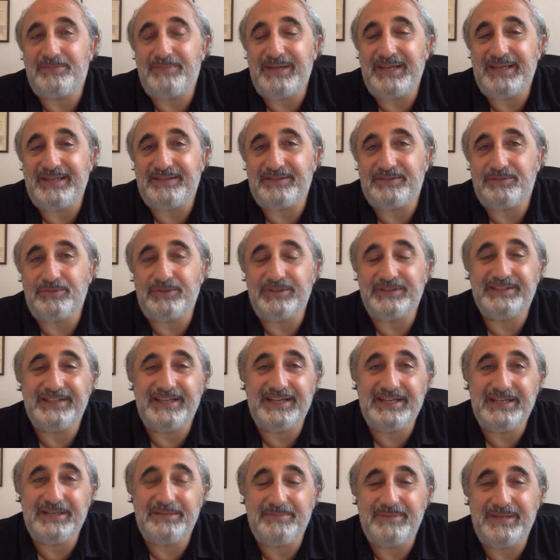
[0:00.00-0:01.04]
mate,
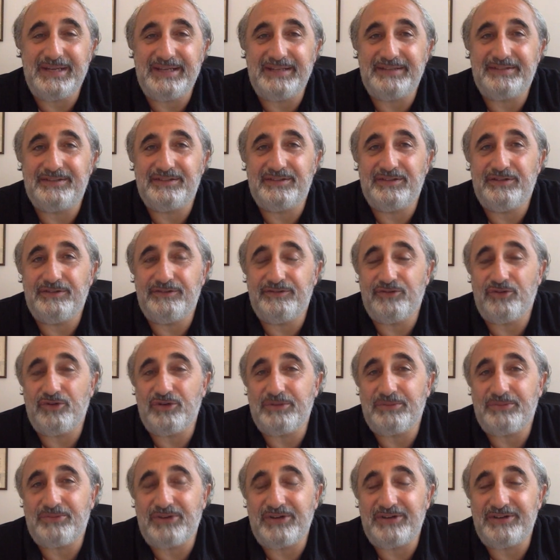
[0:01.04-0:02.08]
retain mate,
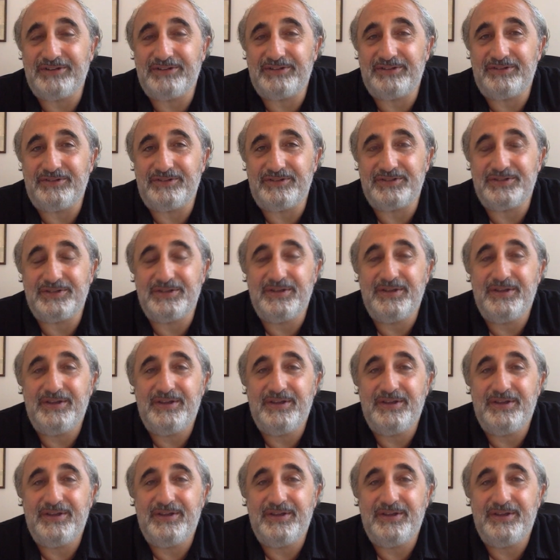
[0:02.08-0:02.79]
avoid predators,